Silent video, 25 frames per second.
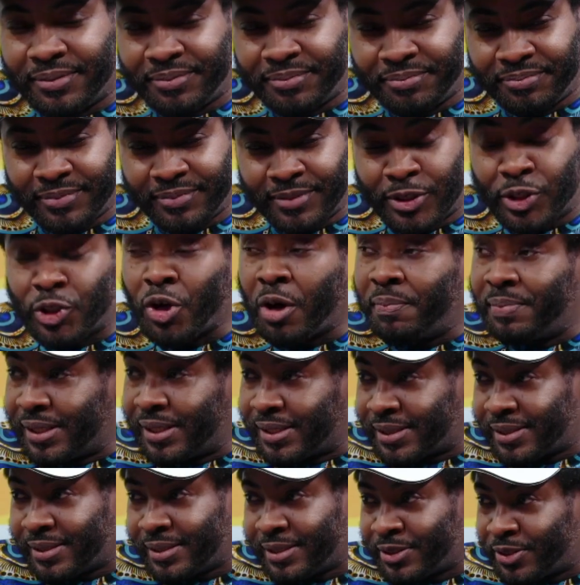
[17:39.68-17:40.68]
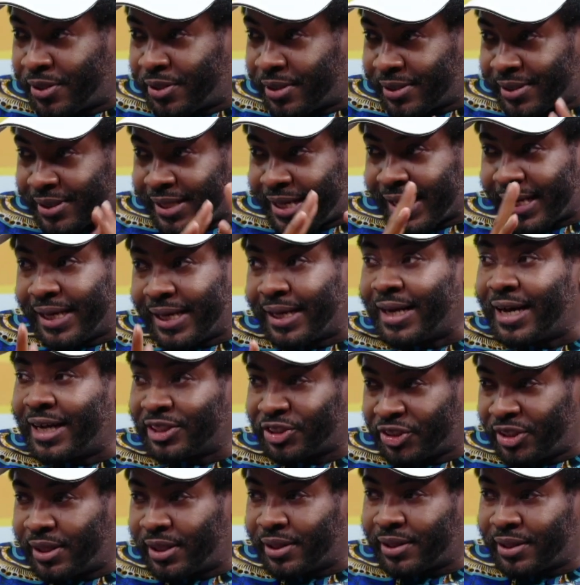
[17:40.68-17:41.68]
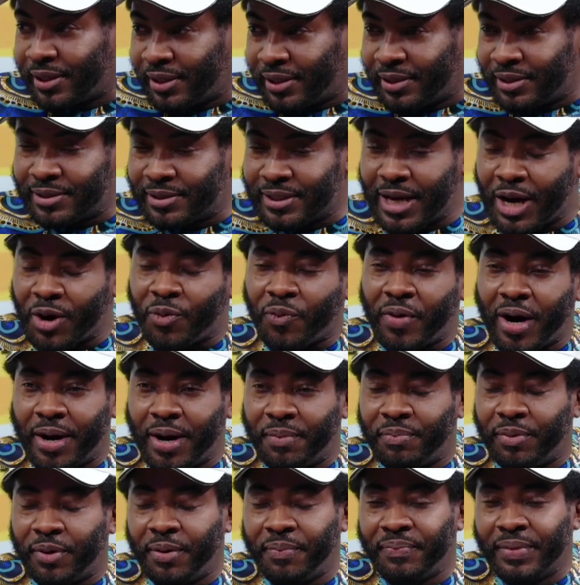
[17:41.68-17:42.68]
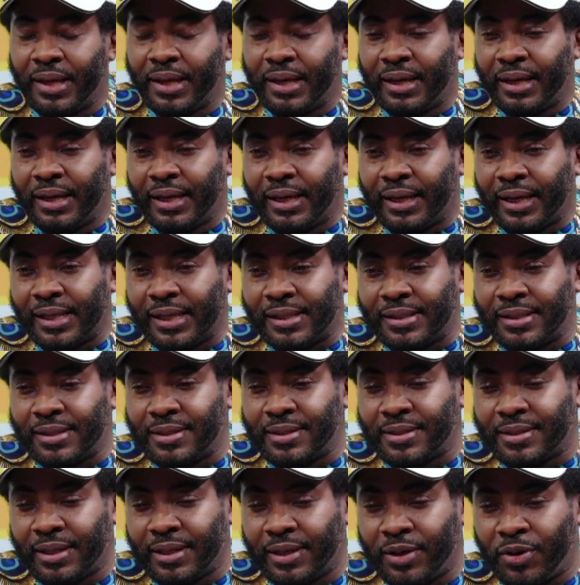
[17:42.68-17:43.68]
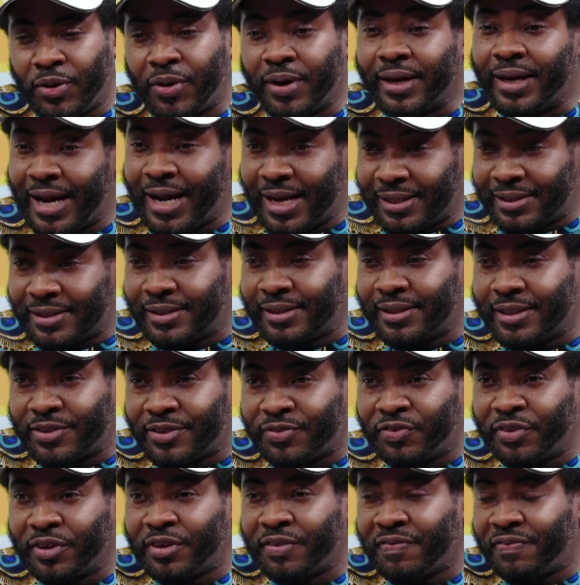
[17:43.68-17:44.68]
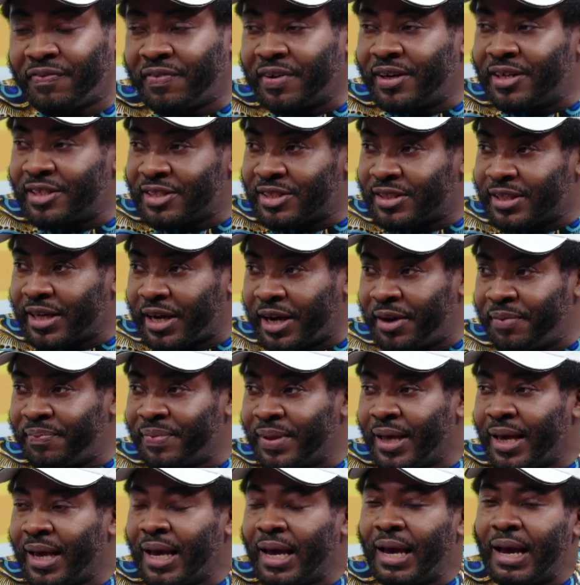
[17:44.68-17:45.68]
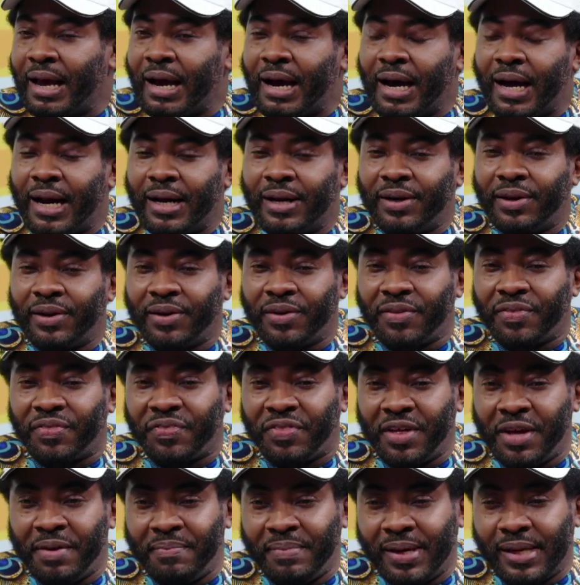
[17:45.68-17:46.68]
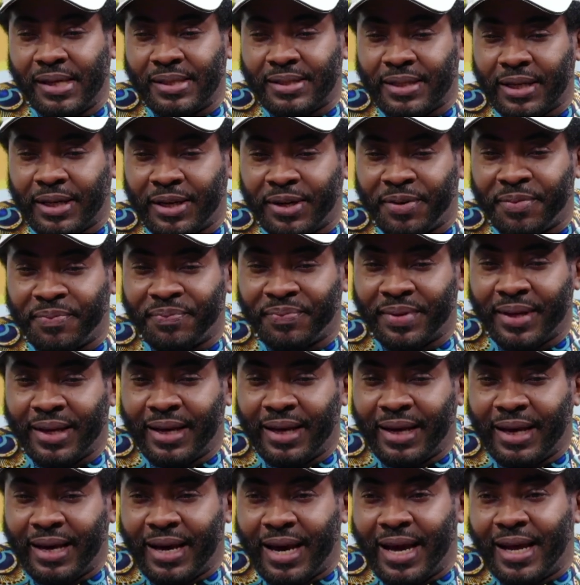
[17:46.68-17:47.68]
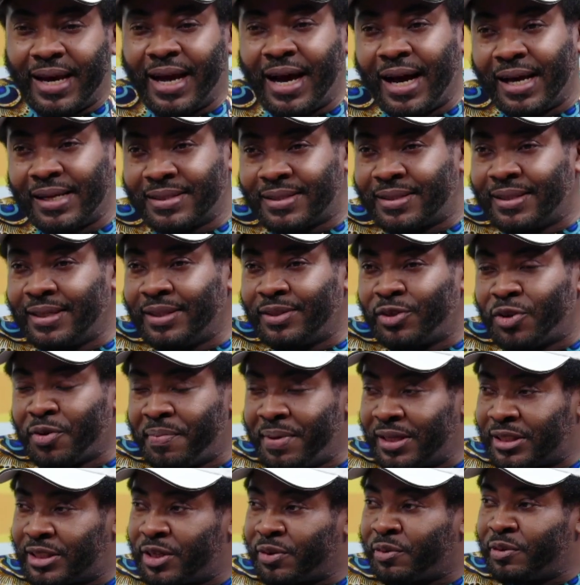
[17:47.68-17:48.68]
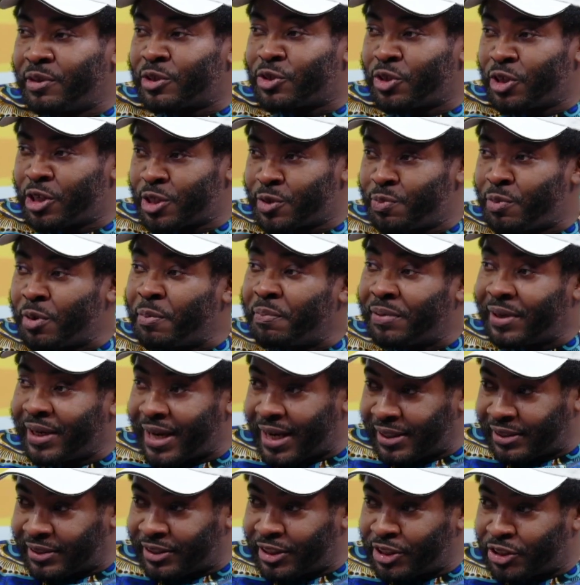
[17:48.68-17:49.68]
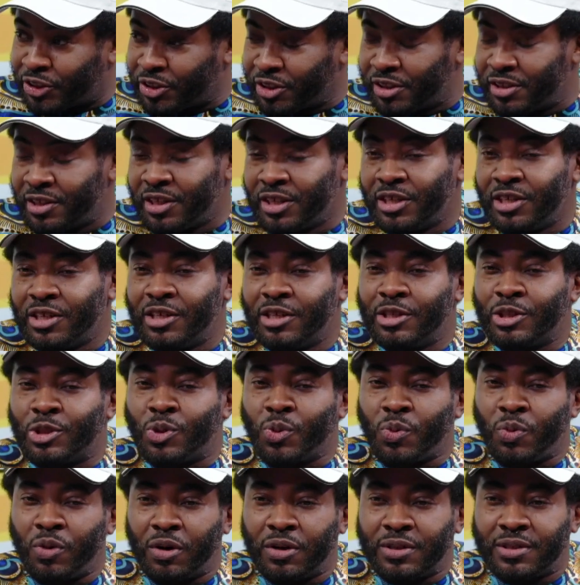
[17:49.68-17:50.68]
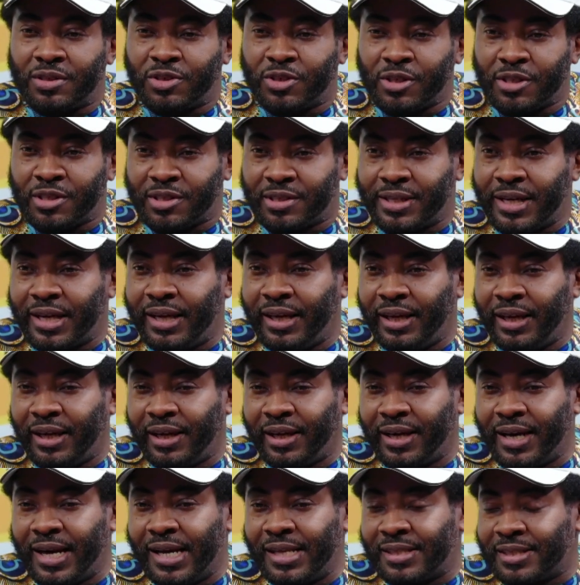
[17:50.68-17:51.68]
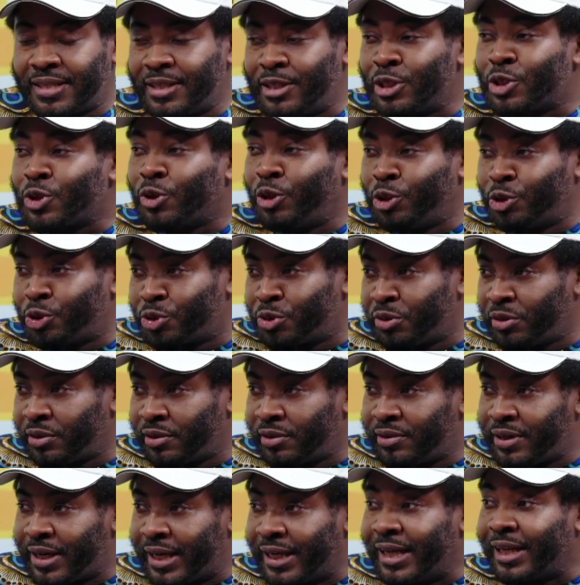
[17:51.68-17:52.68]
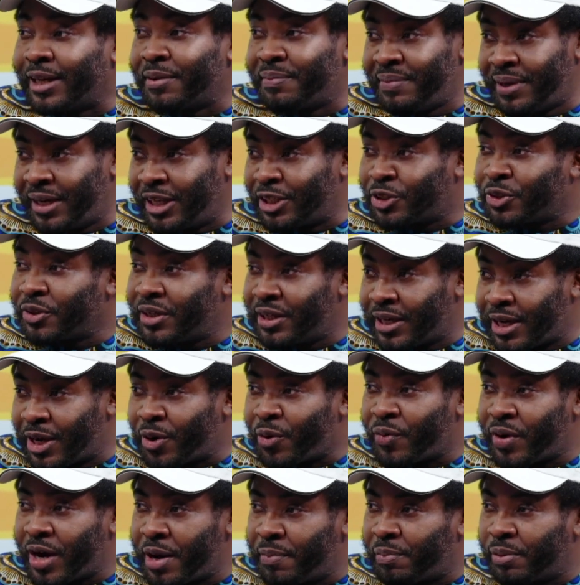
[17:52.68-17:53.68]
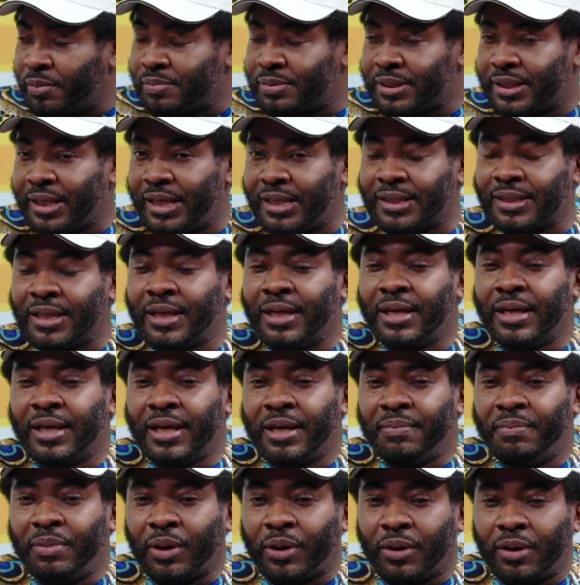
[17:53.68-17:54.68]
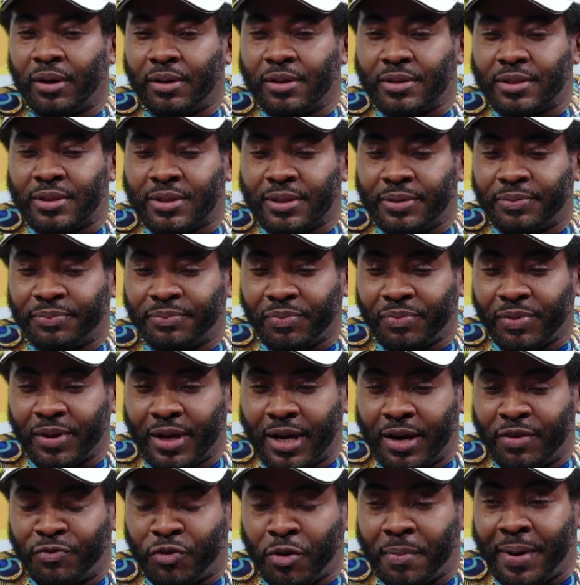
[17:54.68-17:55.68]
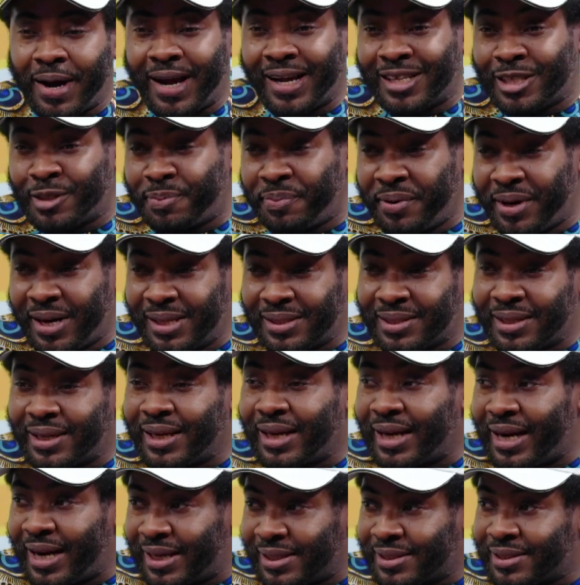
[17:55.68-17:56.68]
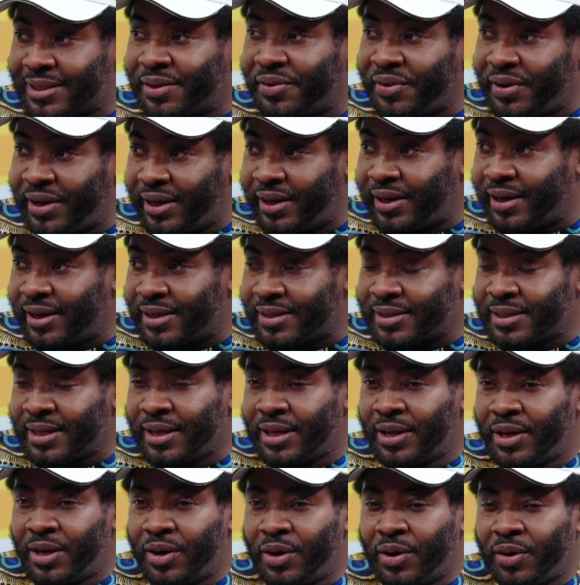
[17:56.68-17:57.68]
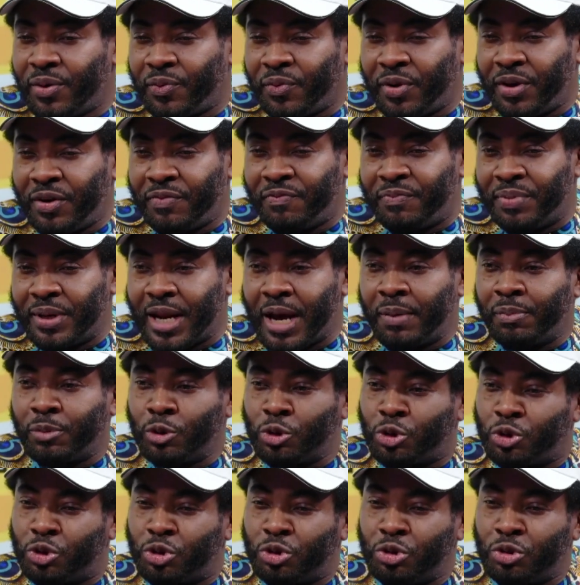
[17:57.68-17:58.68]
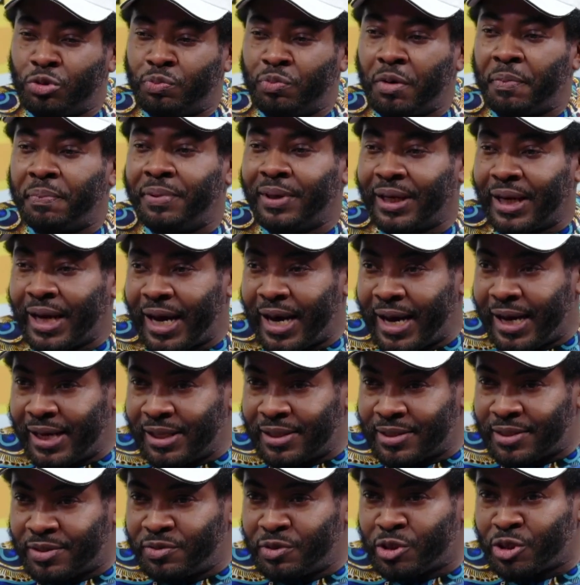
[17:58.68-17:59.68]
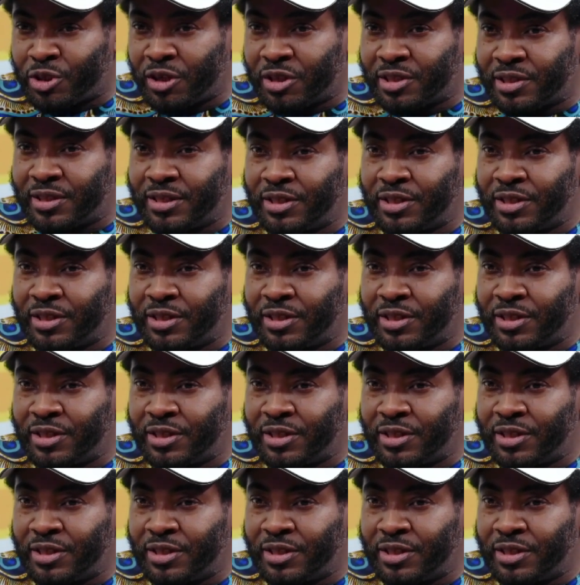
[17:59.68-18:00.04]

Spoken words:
summit. It's not like a national thing. It's Akwa Ibom that is organizing this for the first time. And the theme is enhancing domestic resource mobilization towards sustaining NTD's control and elimination in Akwa Ibom State. Because from my experience in the last 3 years, we've been able to mobilize resources